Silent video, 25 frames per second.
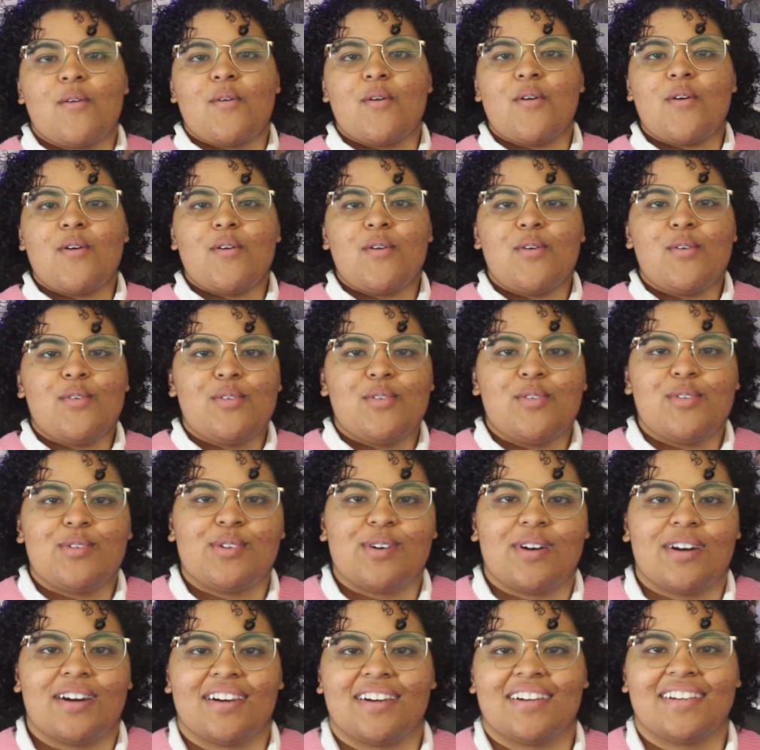
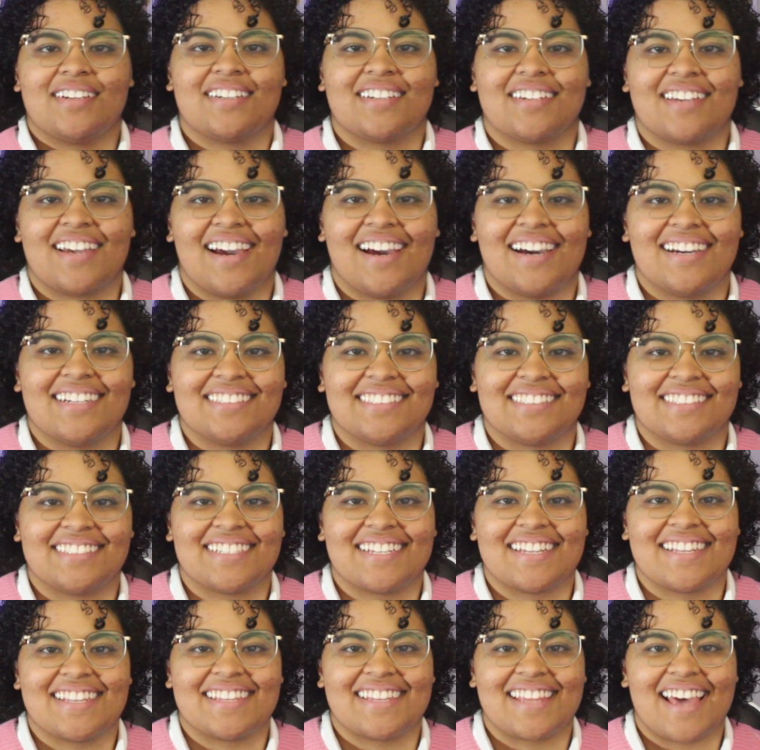Woo! Guys,
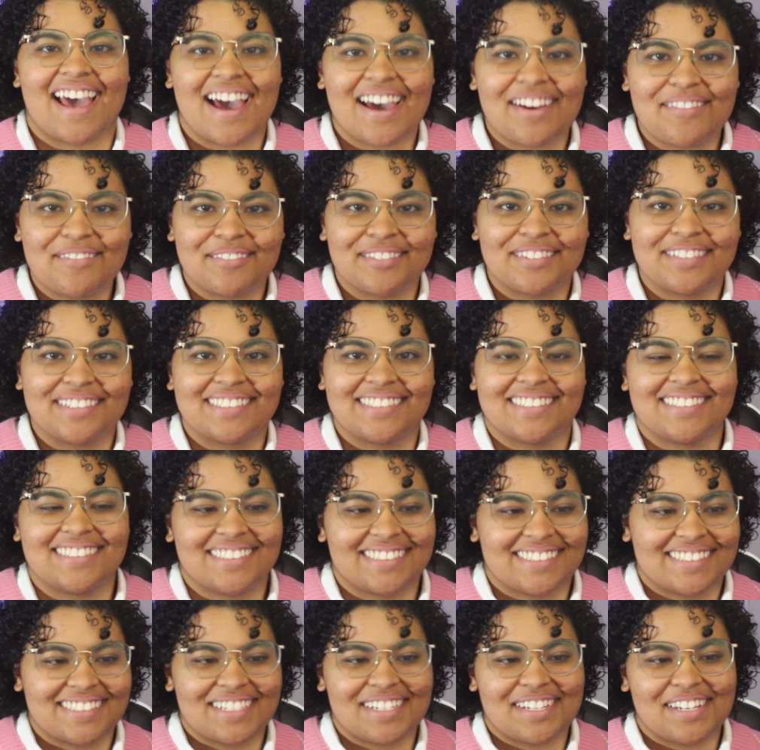that
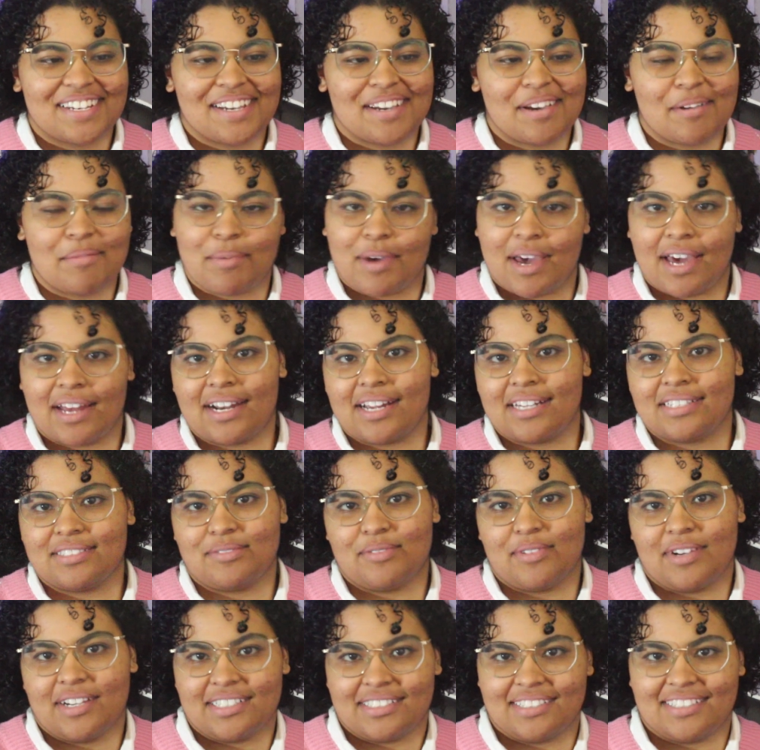was a
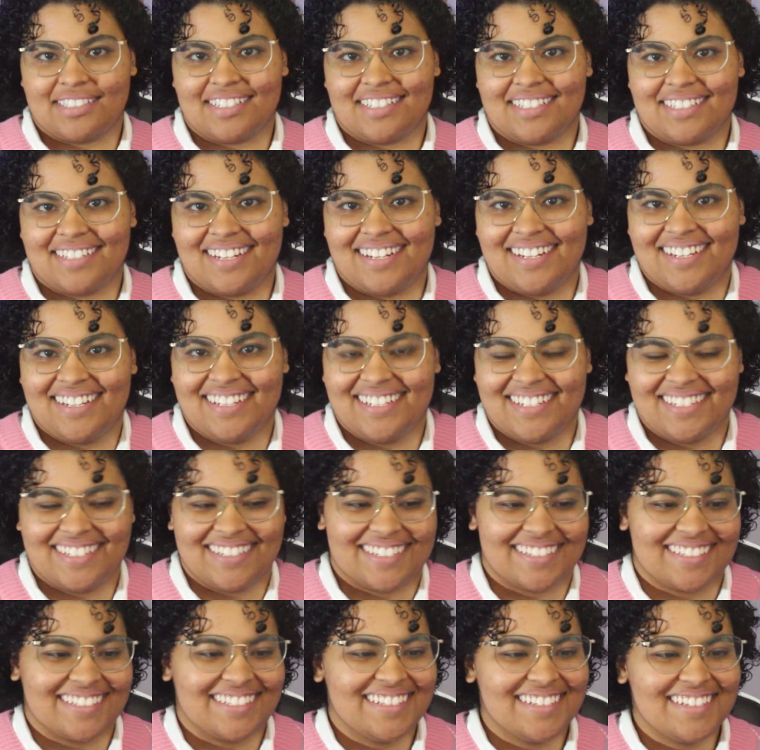badass fight scene.
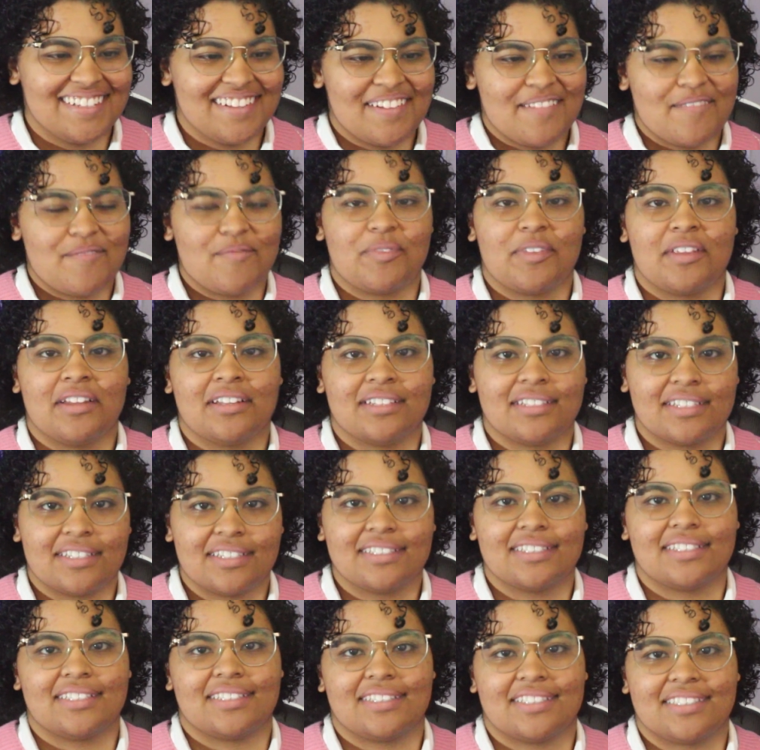
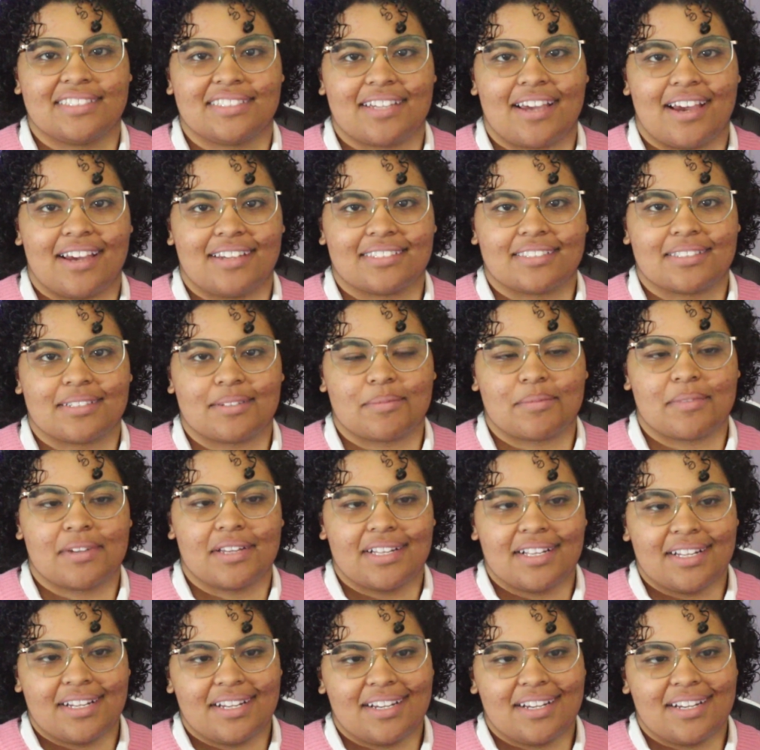Lilith is awesome.